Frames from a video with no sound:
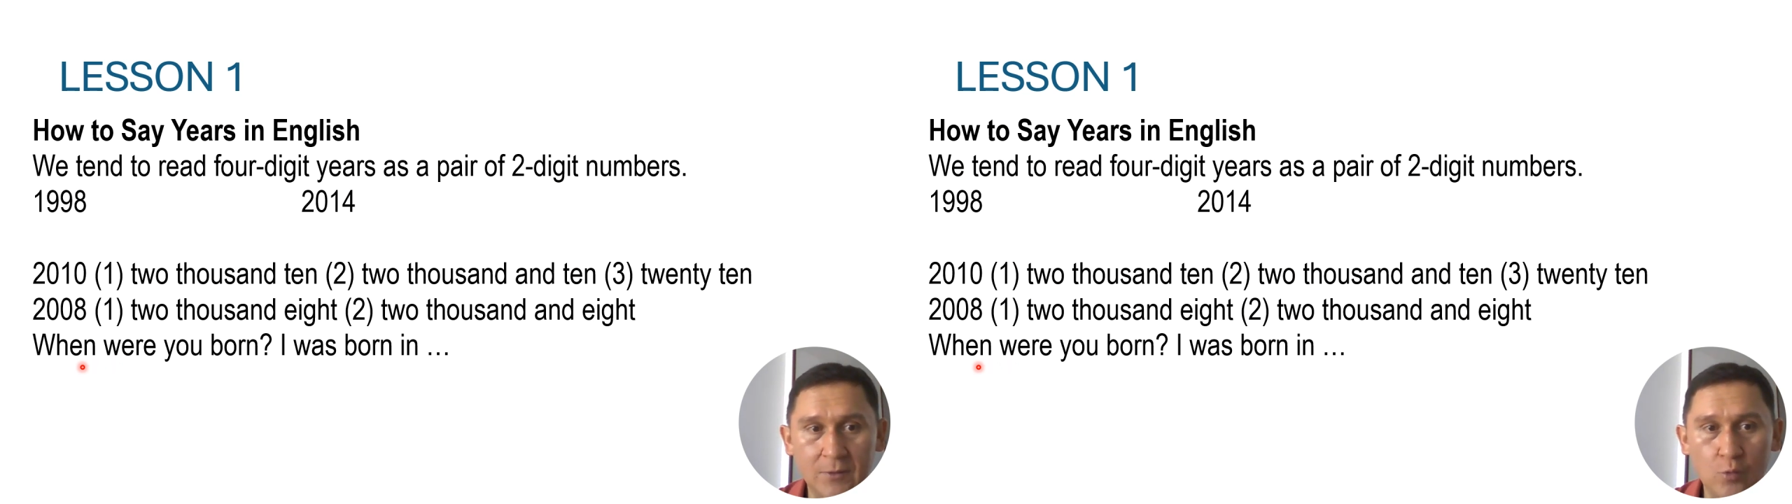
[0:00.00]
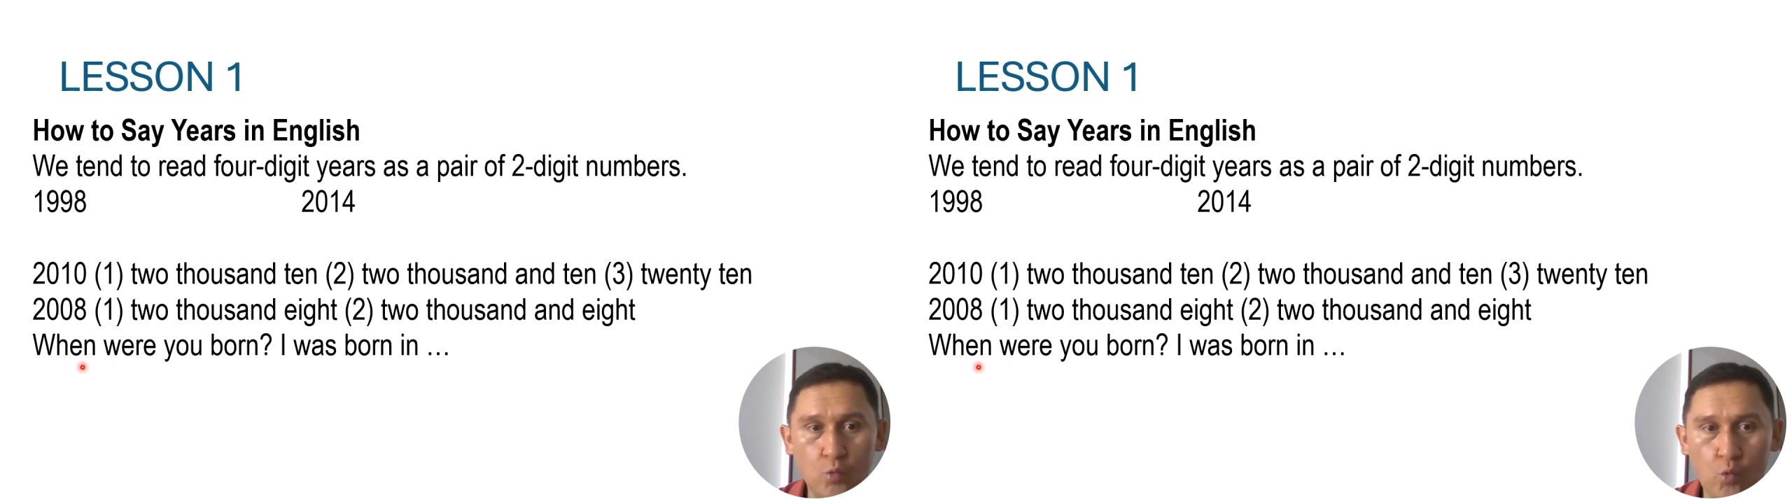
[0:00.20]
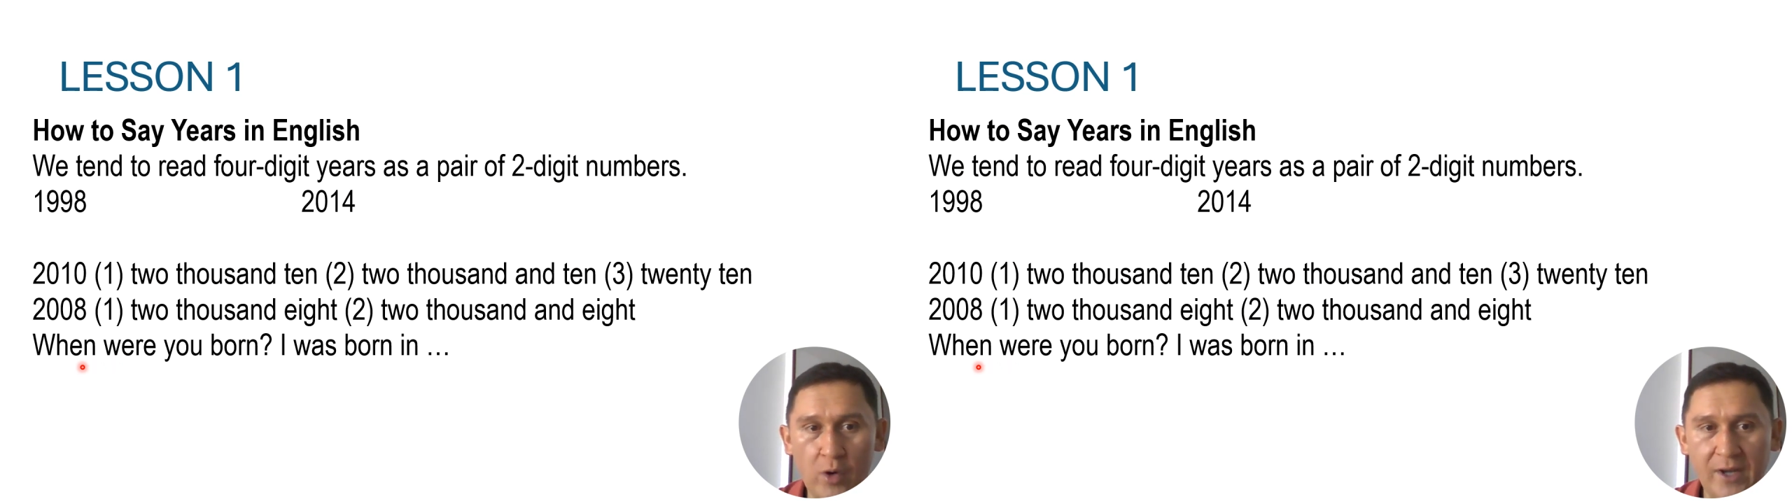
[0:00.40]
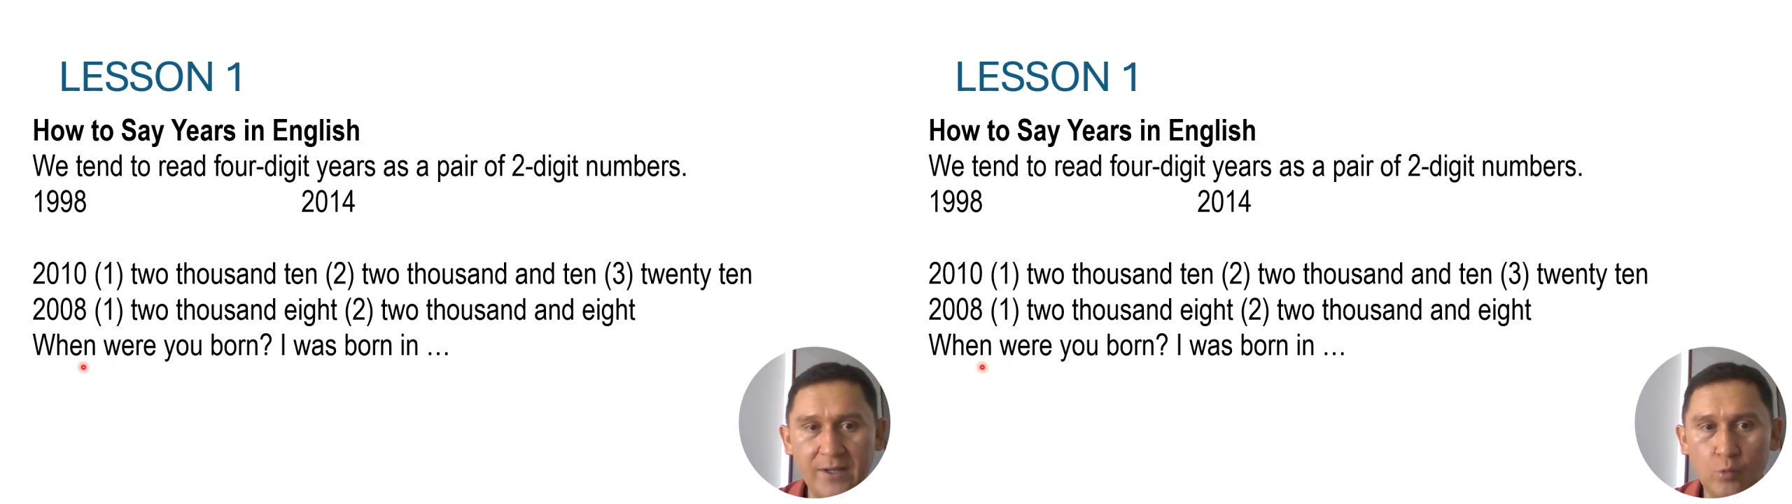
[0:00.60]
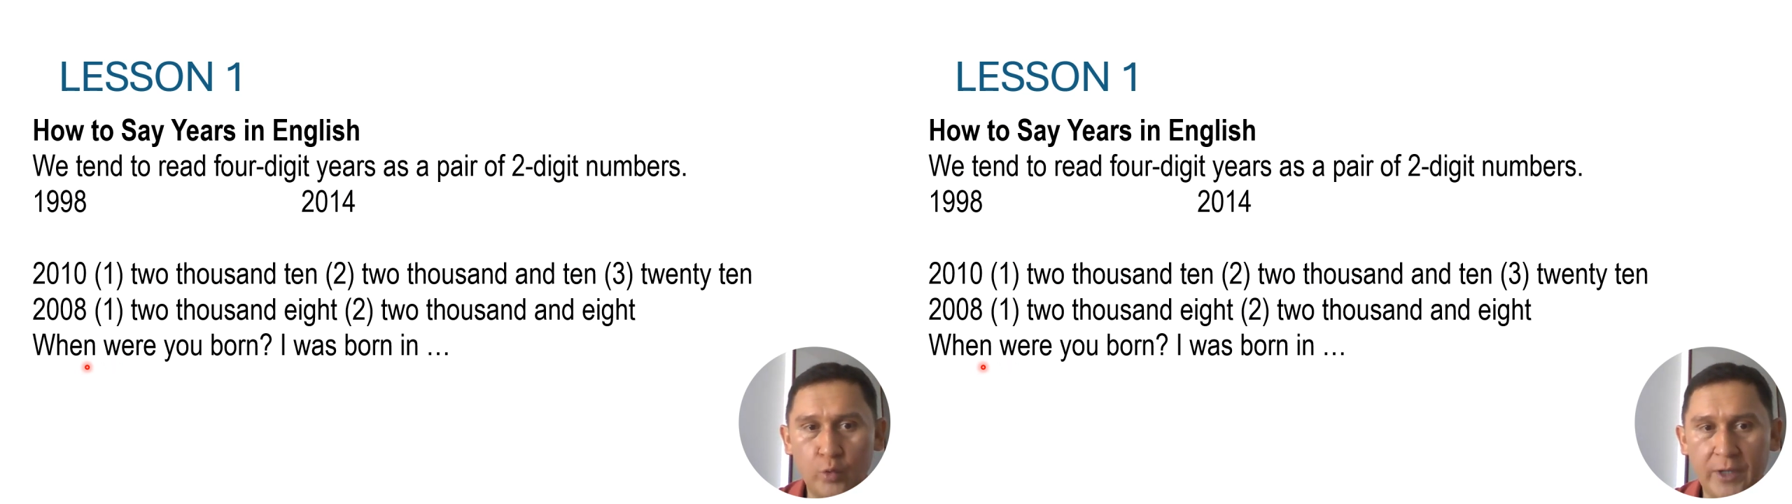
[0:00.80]
When
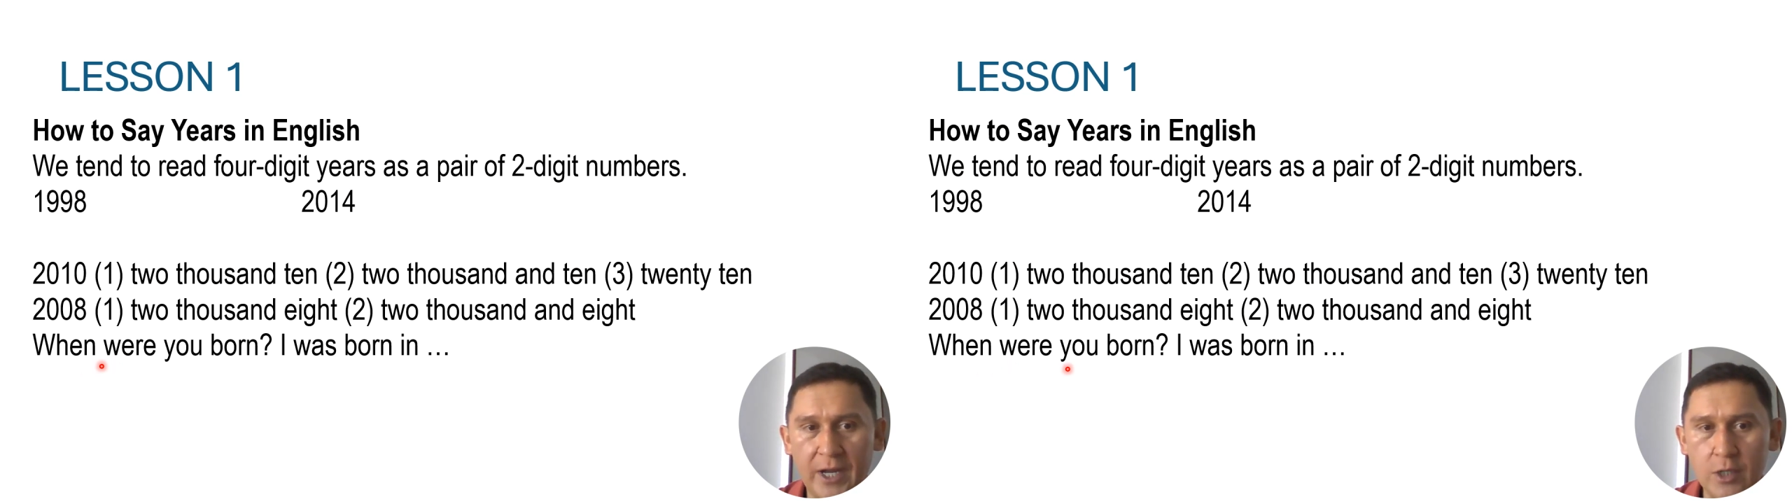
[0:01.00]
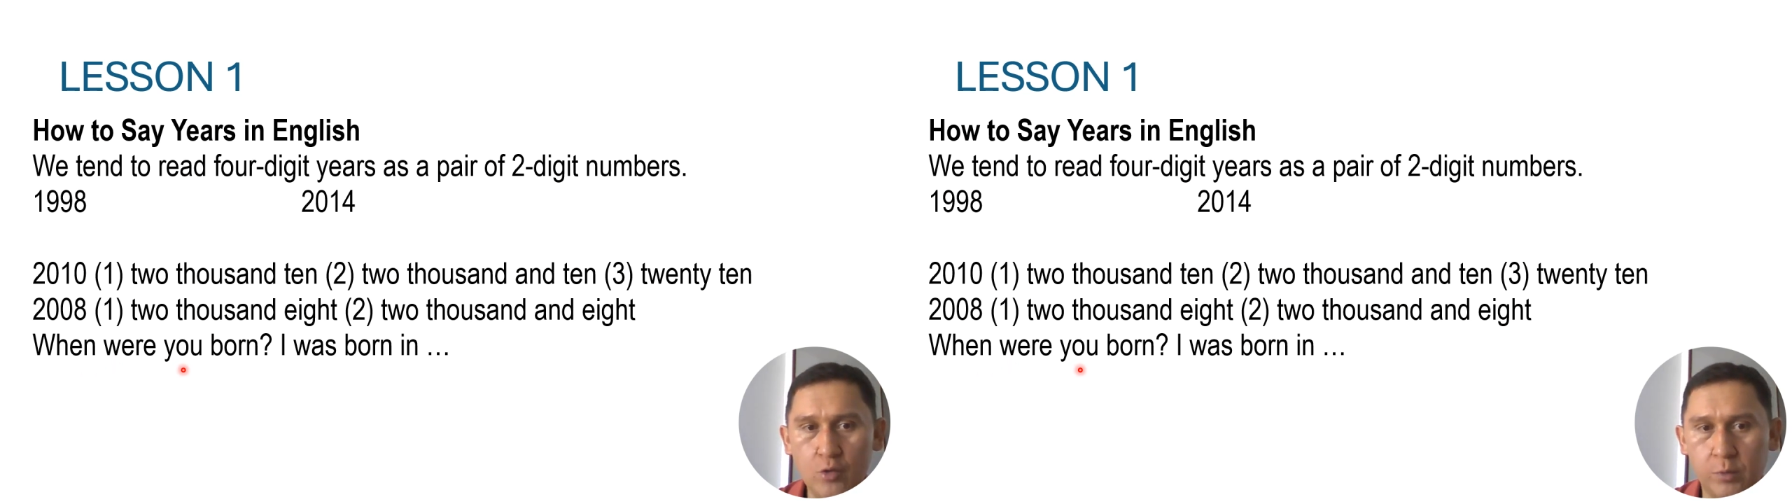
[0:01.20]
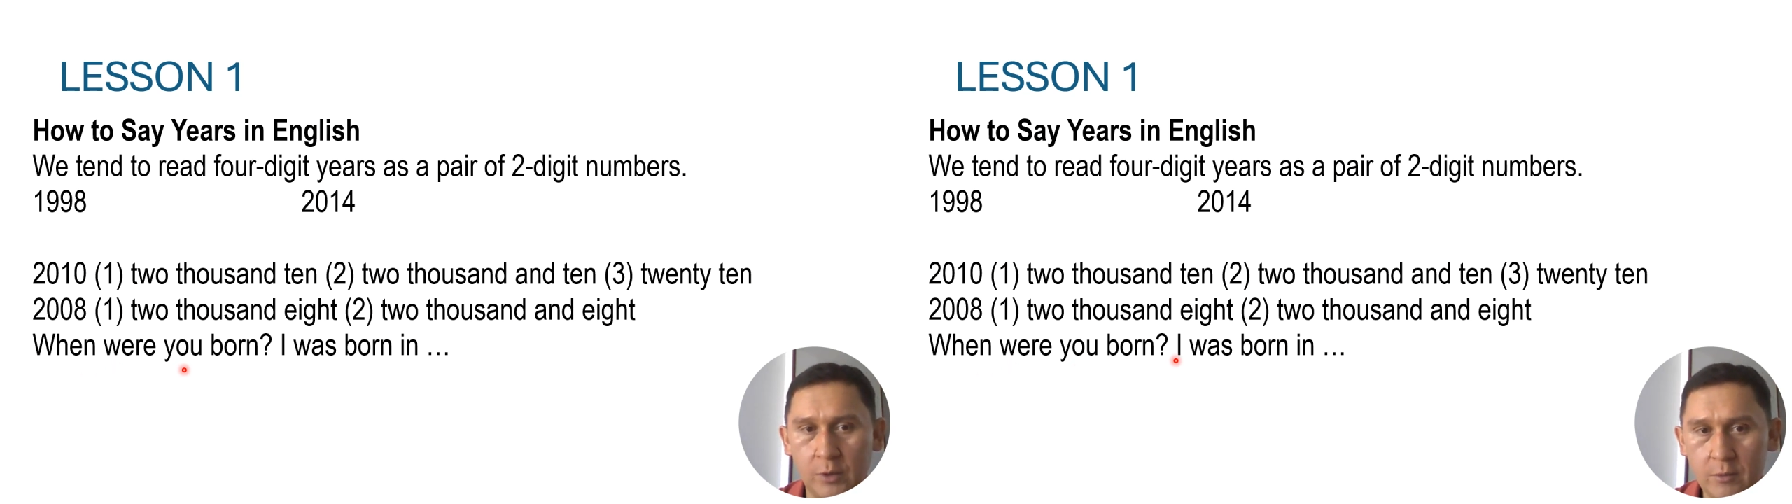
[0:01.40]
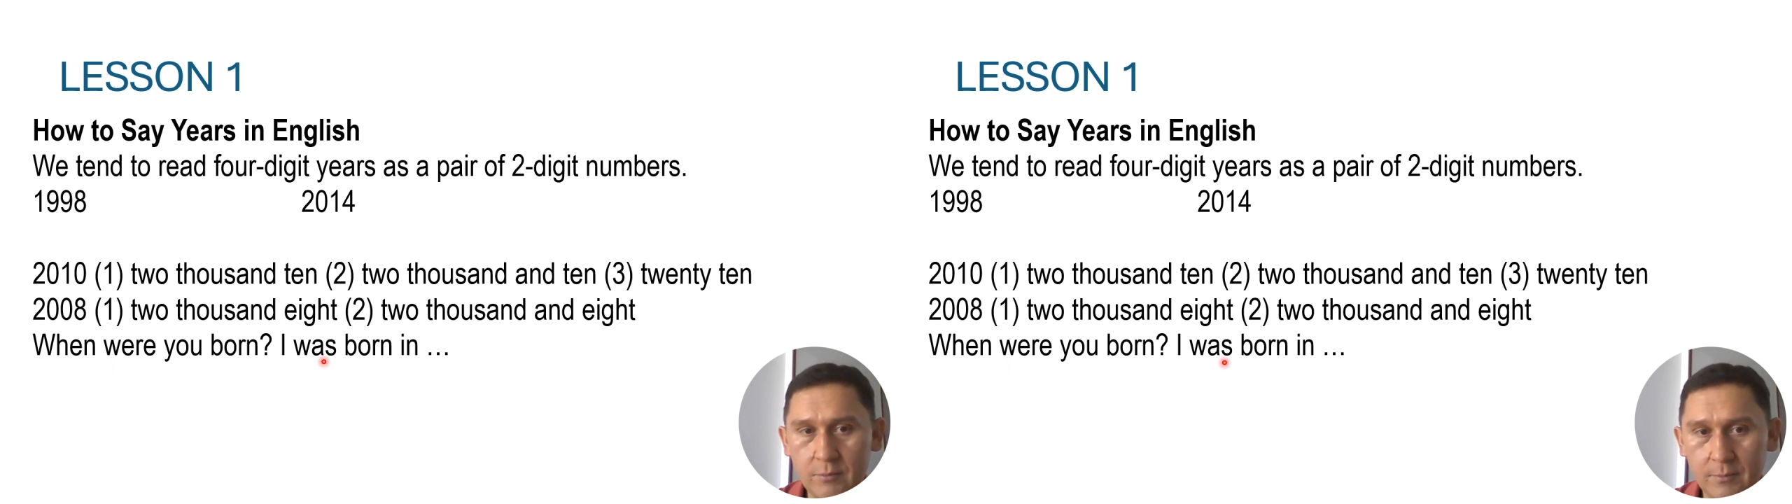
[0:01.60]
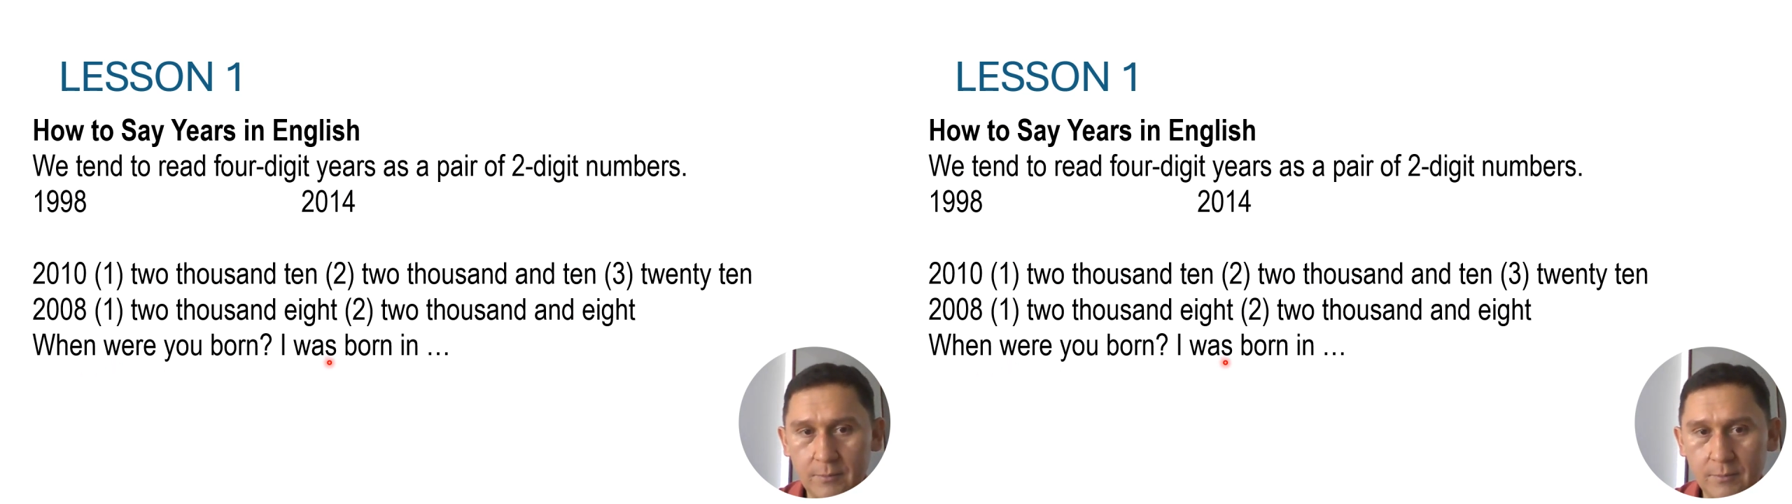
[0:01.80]
were you born?